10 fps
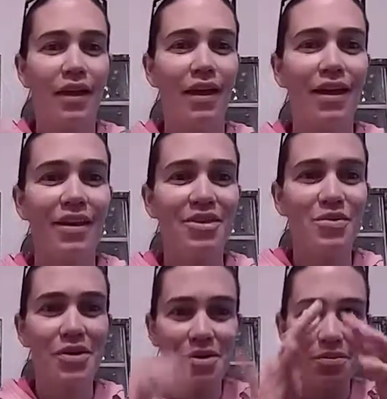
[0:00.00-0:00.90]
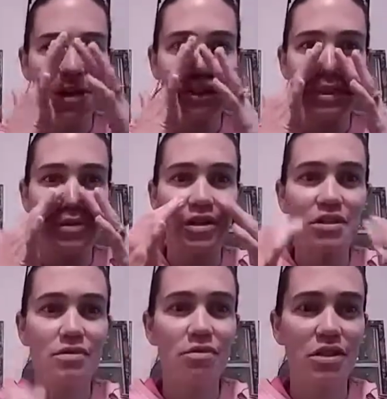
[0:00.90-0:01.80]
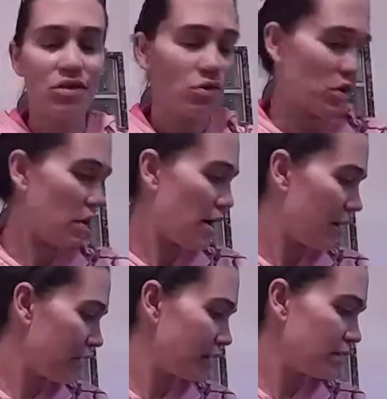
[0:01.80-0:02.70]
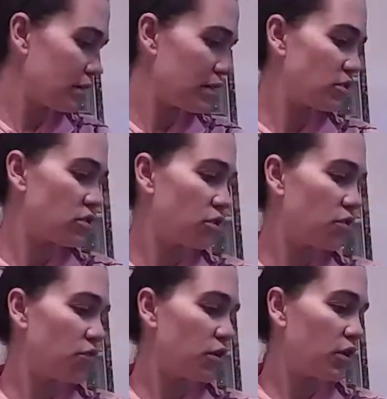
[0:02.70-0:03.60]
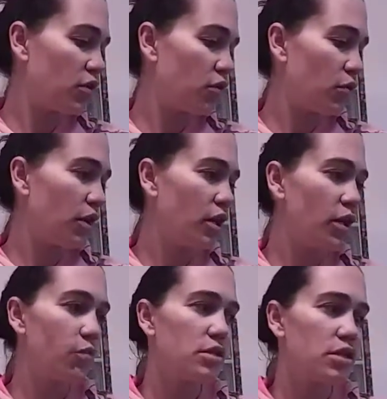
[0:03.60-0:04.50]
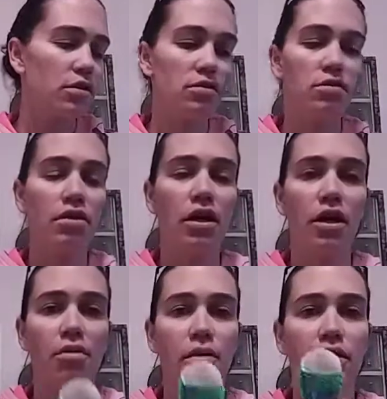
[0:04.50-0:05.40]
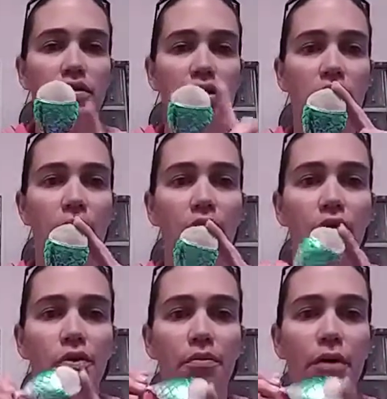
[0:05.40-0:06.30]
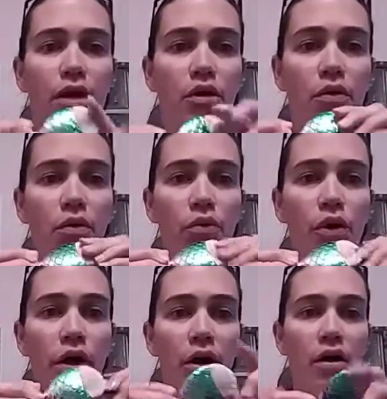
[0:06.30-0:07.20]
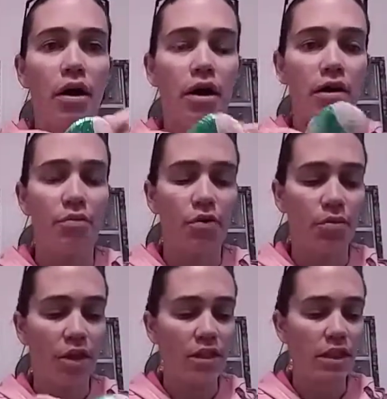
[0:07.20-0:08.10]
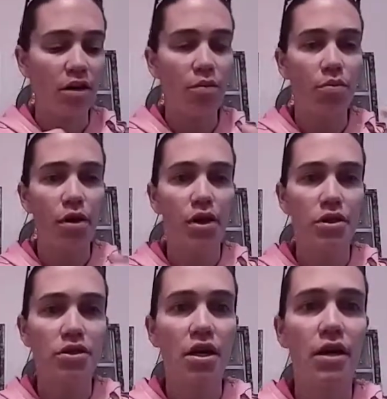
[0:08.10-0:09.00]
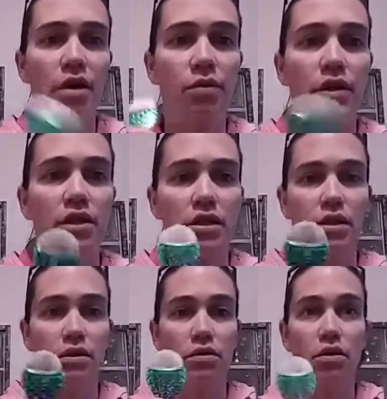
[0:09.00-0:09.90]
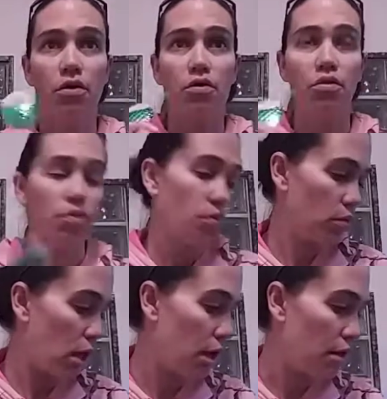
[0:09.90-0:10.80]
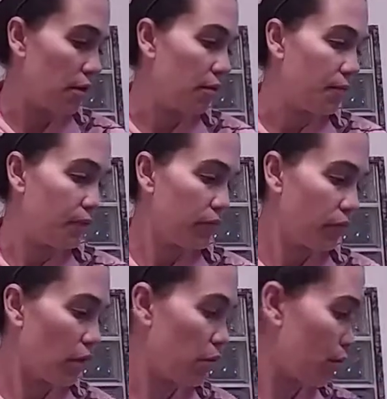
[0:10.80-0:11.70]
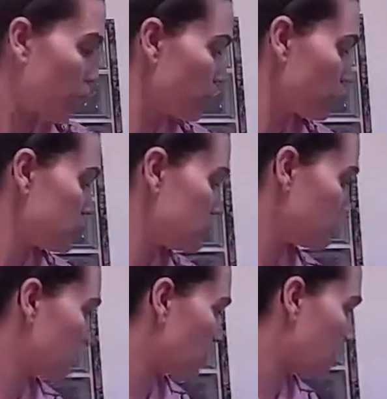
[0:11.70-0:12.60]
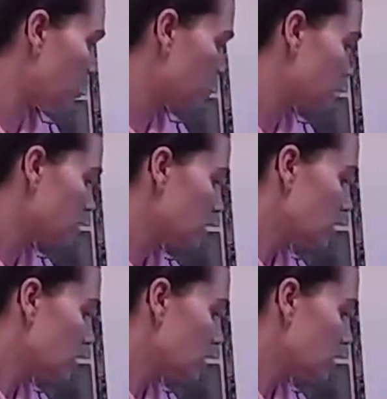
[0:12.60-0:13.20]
Hey guys, welcome back to the Box of Mystery. I did show the video, I think it was yesterday, I posted about my new mermaid tail brush, and I wanted to go and record this with you guys